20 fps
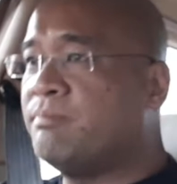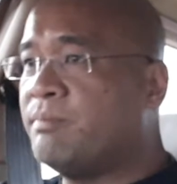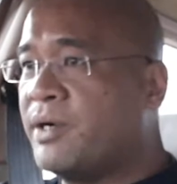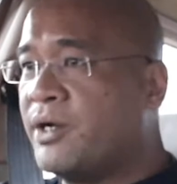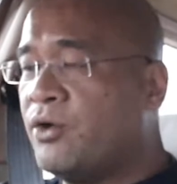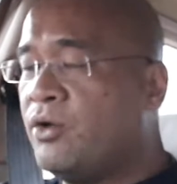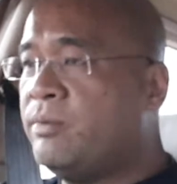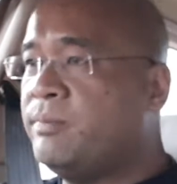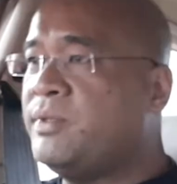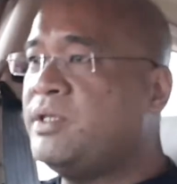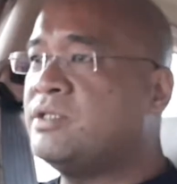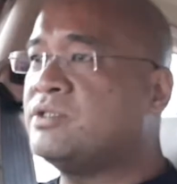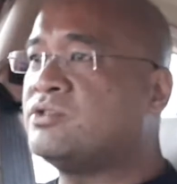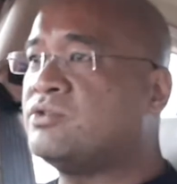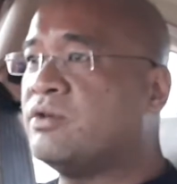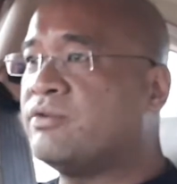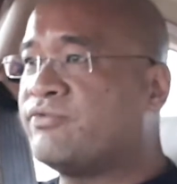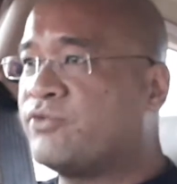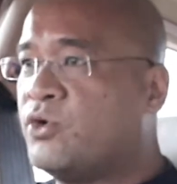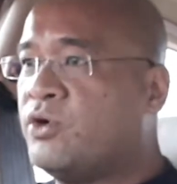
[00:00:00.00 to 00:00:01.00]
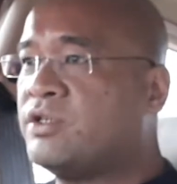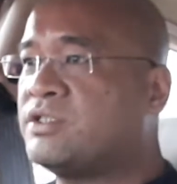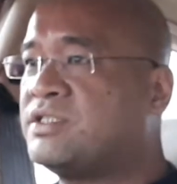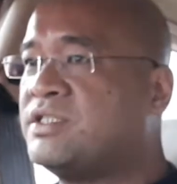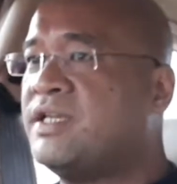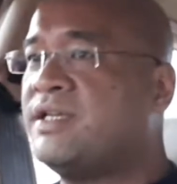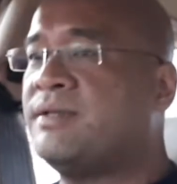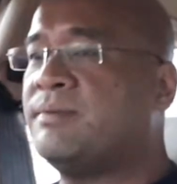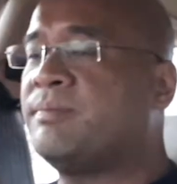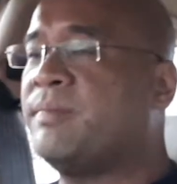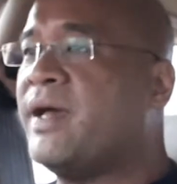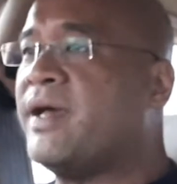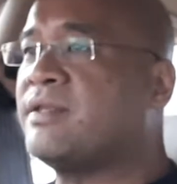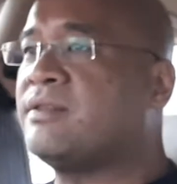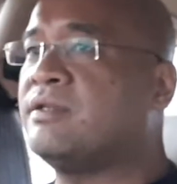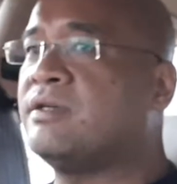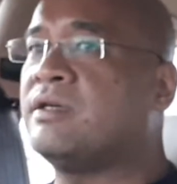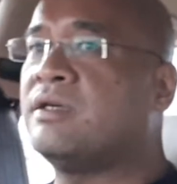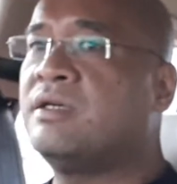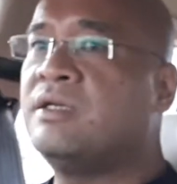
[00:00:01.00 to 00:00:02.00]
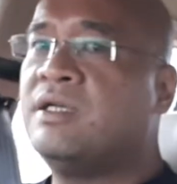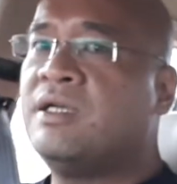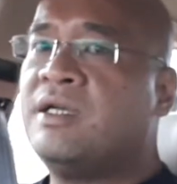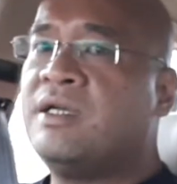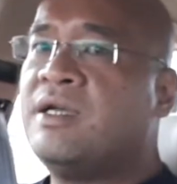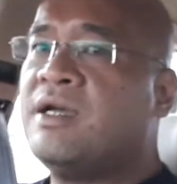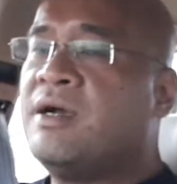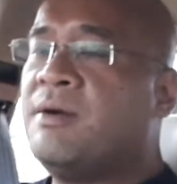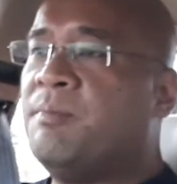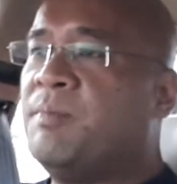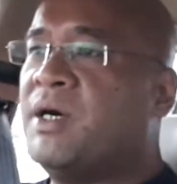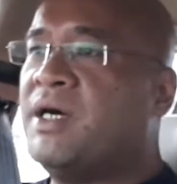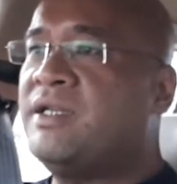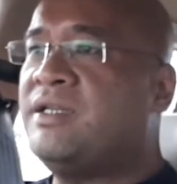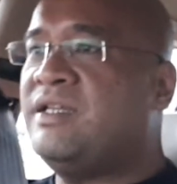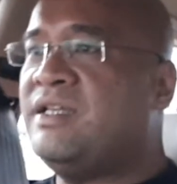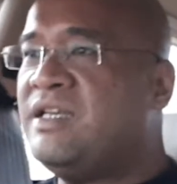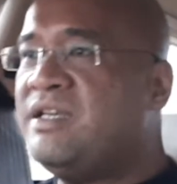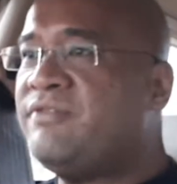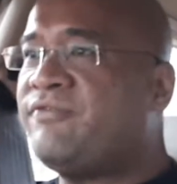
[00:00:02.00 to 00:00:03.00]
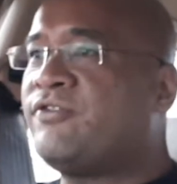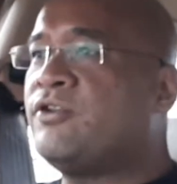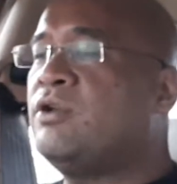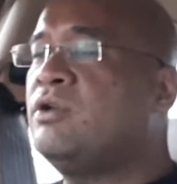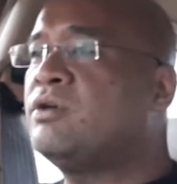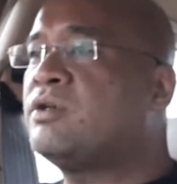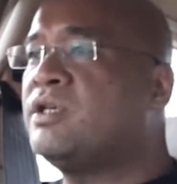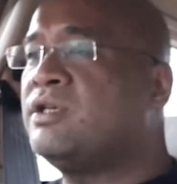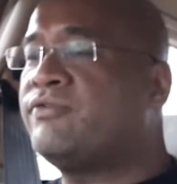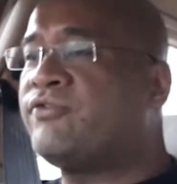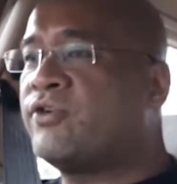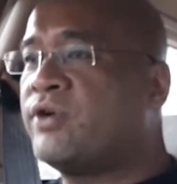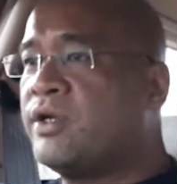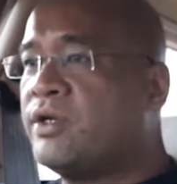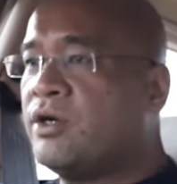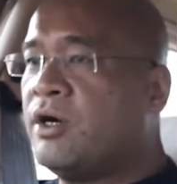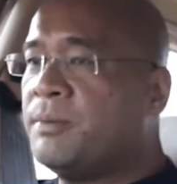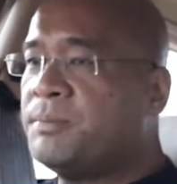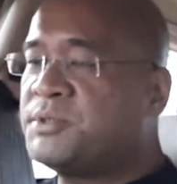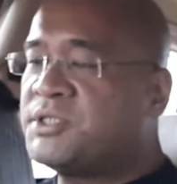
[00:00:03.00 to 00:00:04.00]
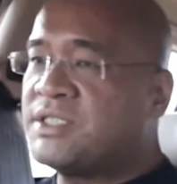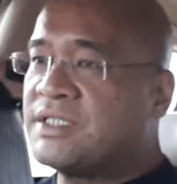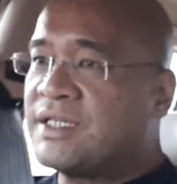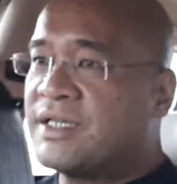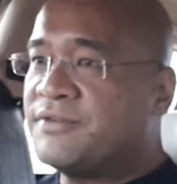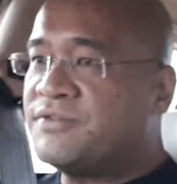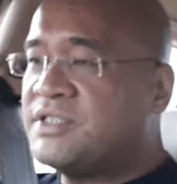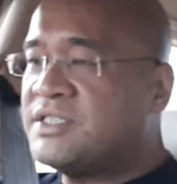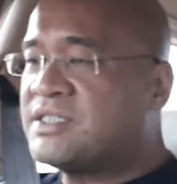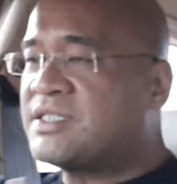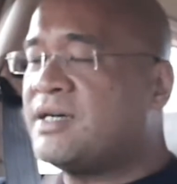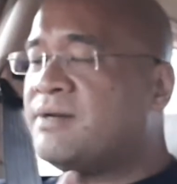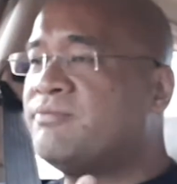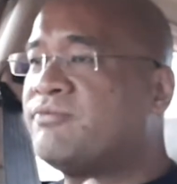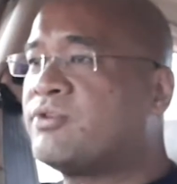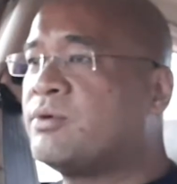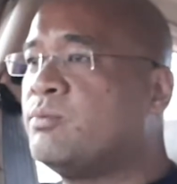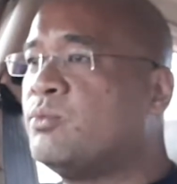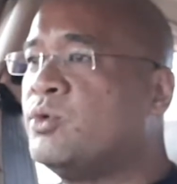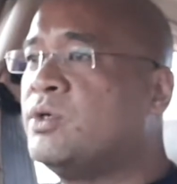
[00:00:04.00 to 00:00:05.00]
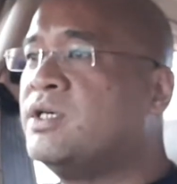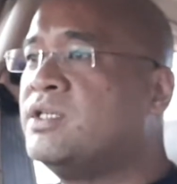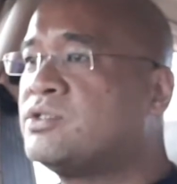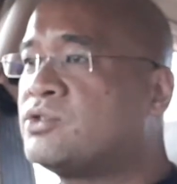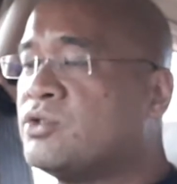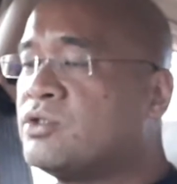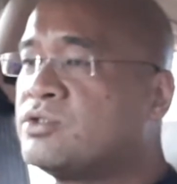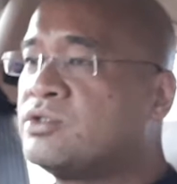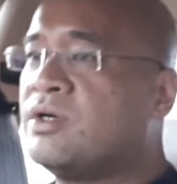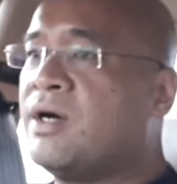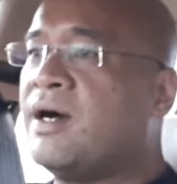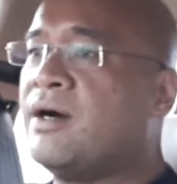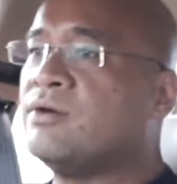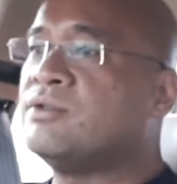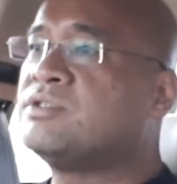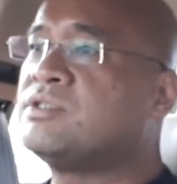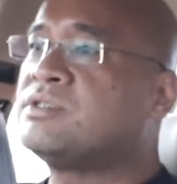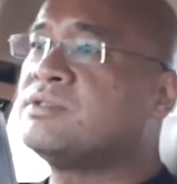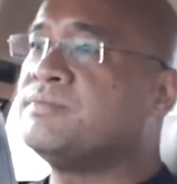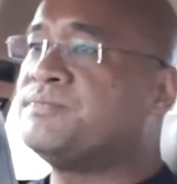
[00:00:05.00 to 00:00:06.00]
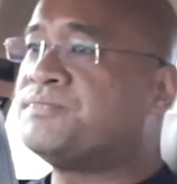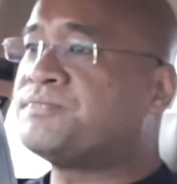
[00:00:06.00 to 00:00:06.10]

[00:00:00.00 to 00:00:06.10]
By all means, of course, take it back there. But if you're looking for an option, I've just come from Wearnes Autohaus